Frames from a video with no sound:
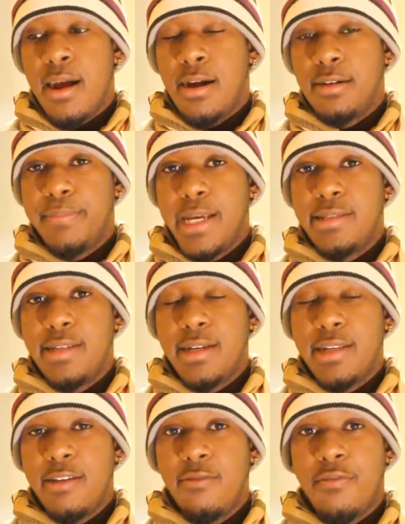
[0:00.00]

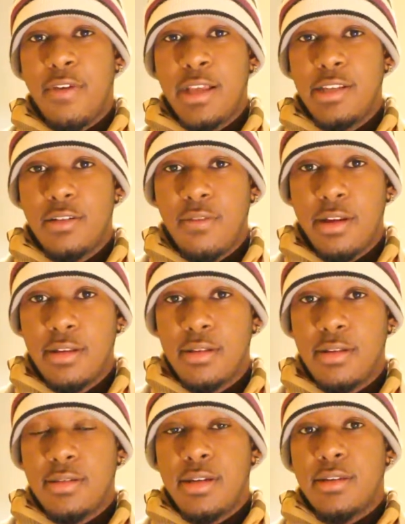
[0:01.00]
Basically revise the
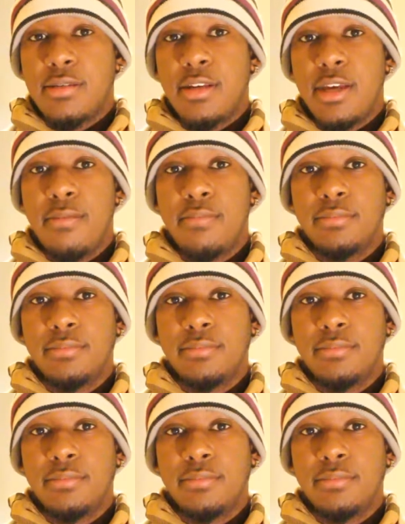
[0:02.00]
Renaissance next time,